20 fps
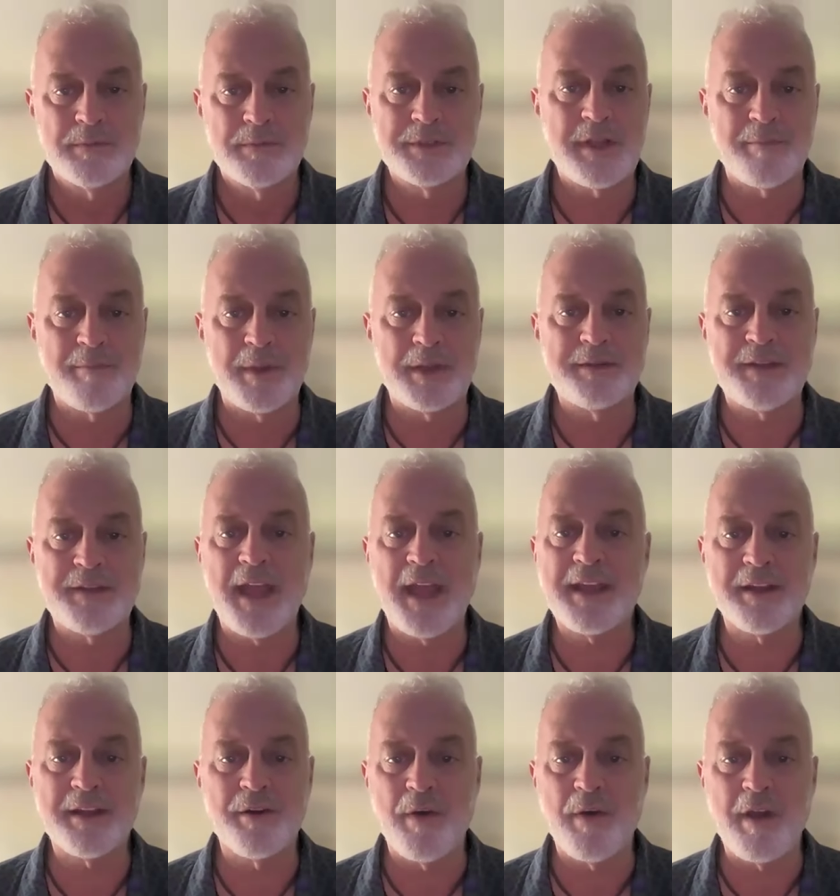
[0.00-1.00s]
which have been
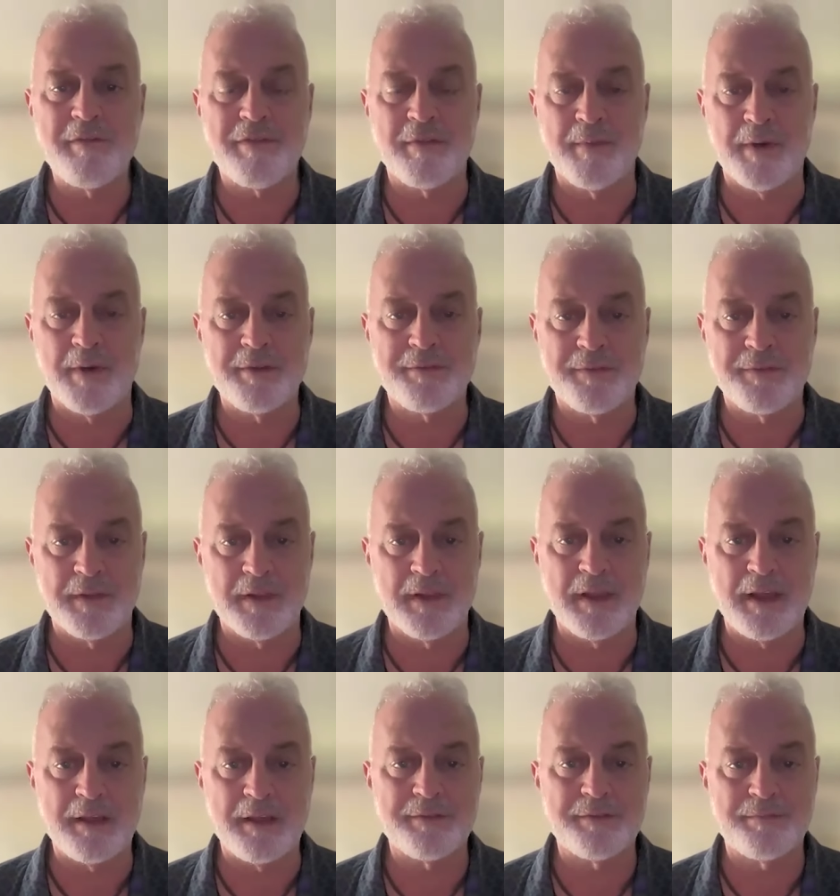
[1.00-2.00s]
taken away from us for the
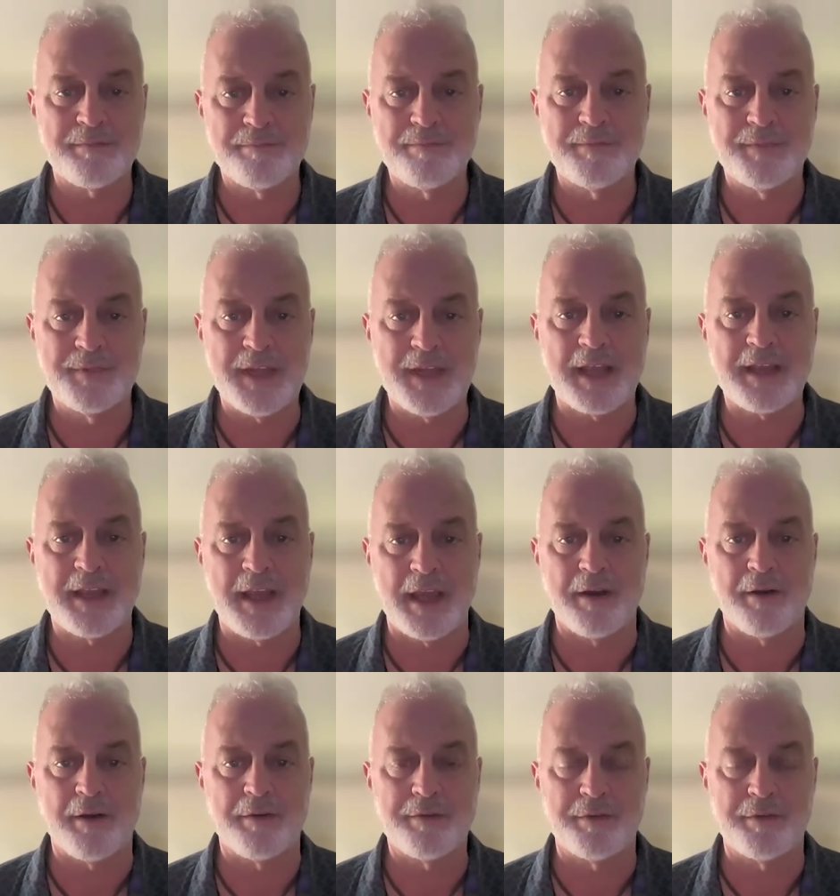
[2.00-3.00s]
last
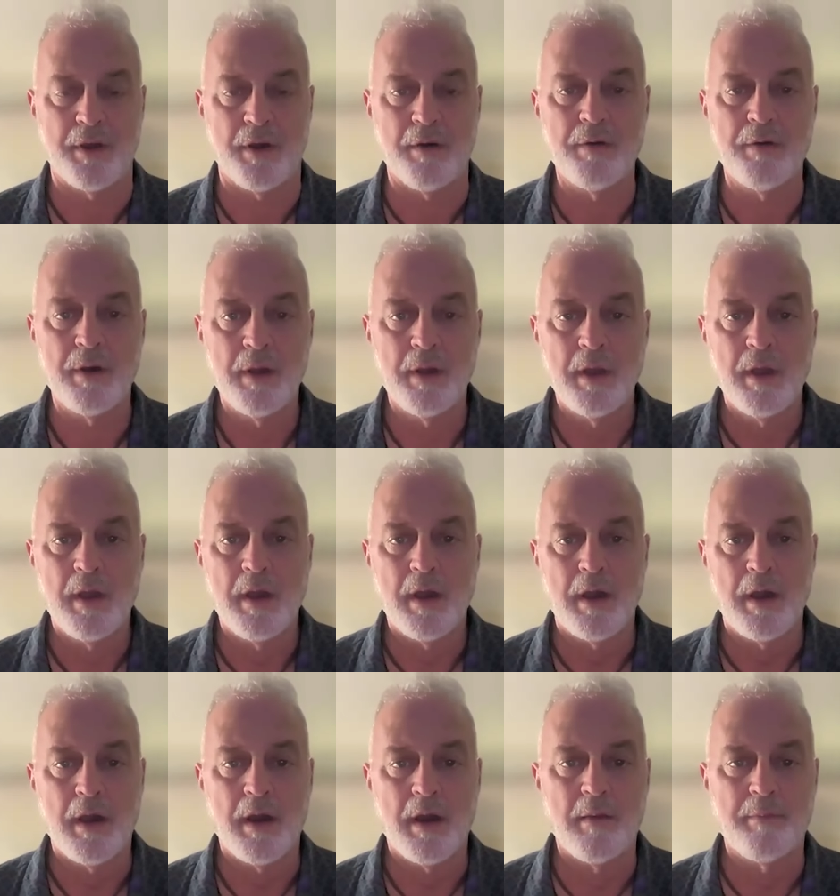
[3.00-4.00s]
decade or so
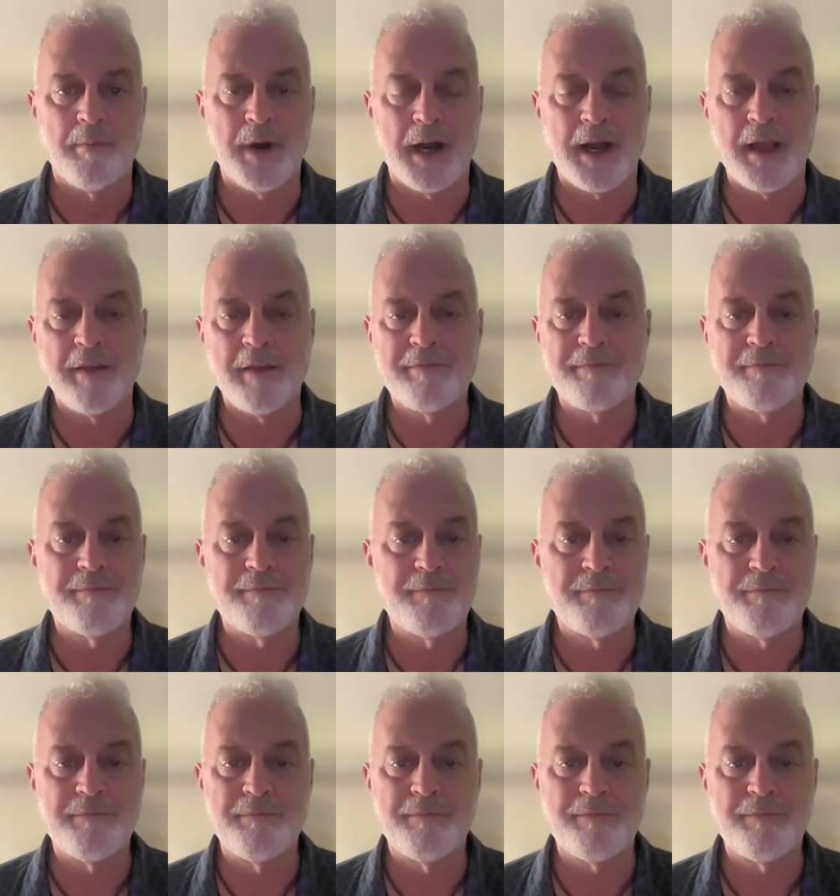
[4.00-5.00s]
uh, by
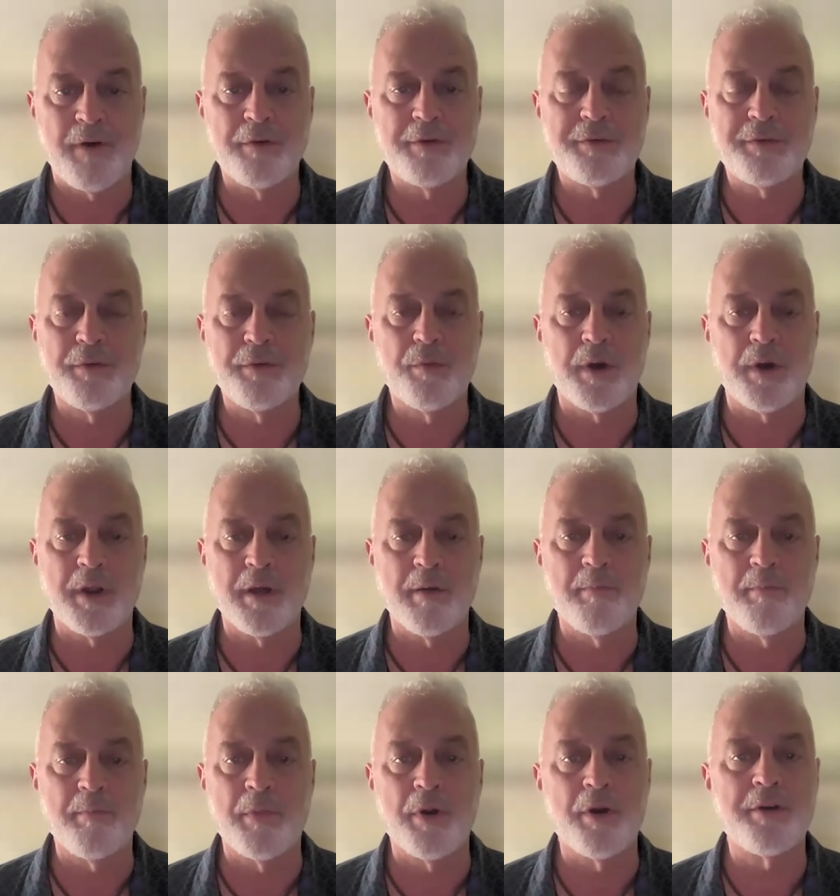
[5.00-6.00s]
folks who want to
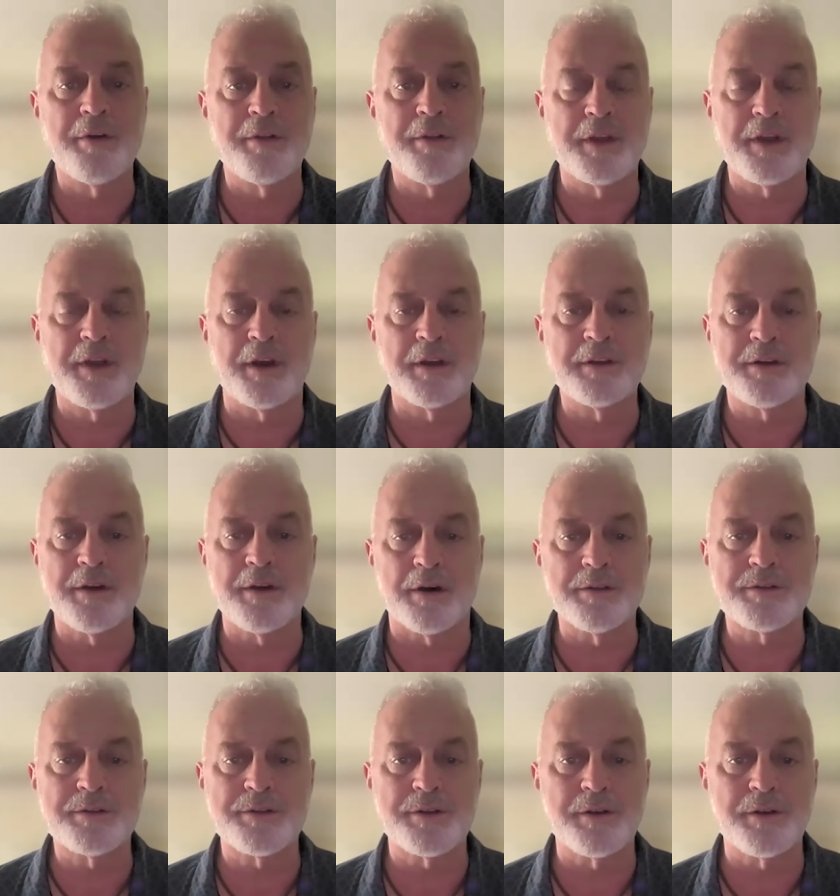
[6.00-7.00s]
murder the gun
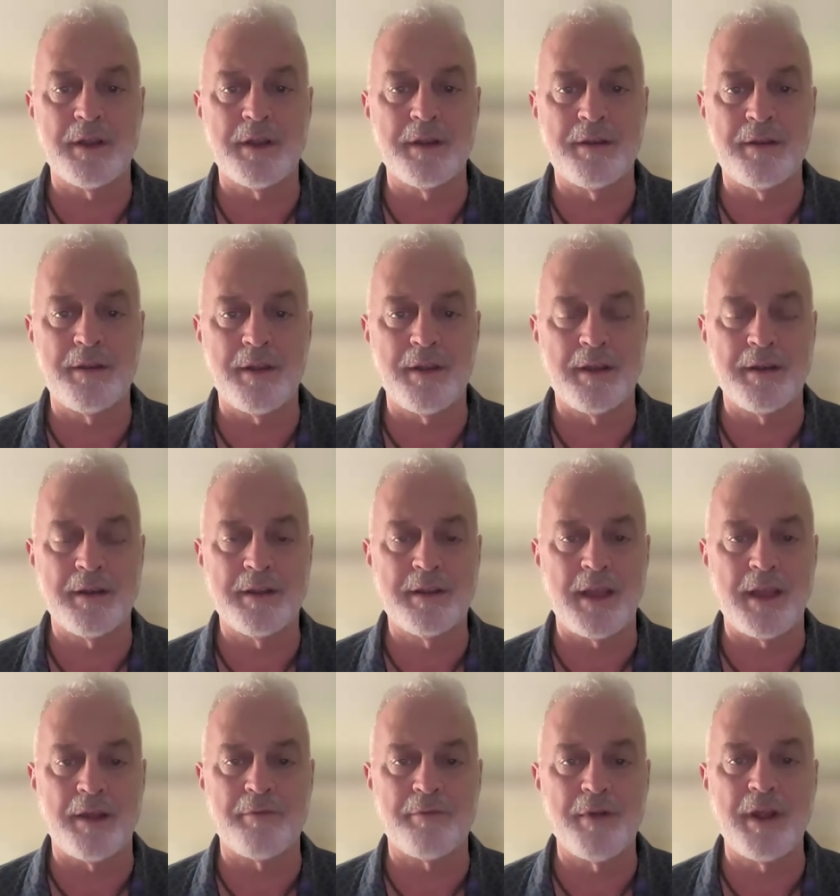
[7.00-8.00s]
culture and and
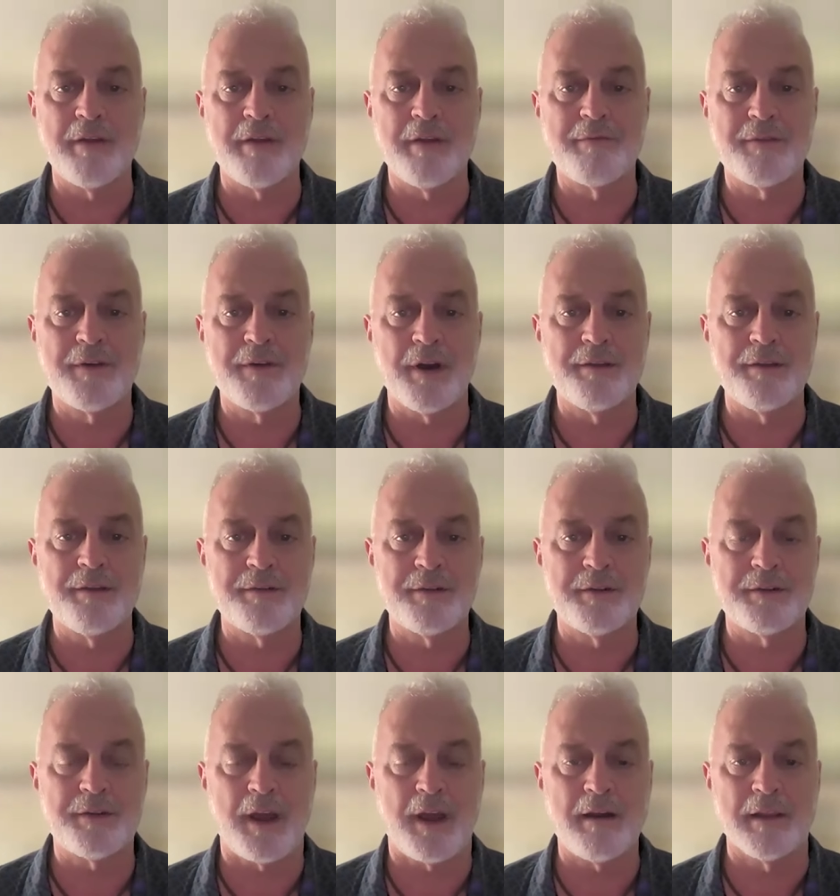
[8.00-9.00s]
get rid of guns
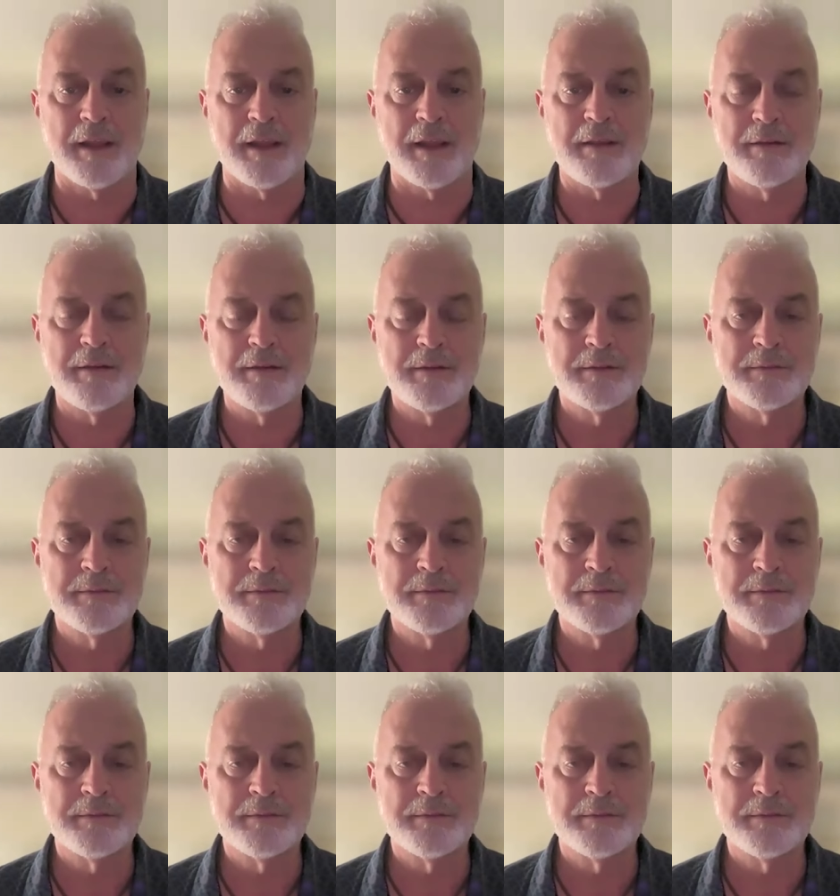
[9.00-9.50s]
entirely.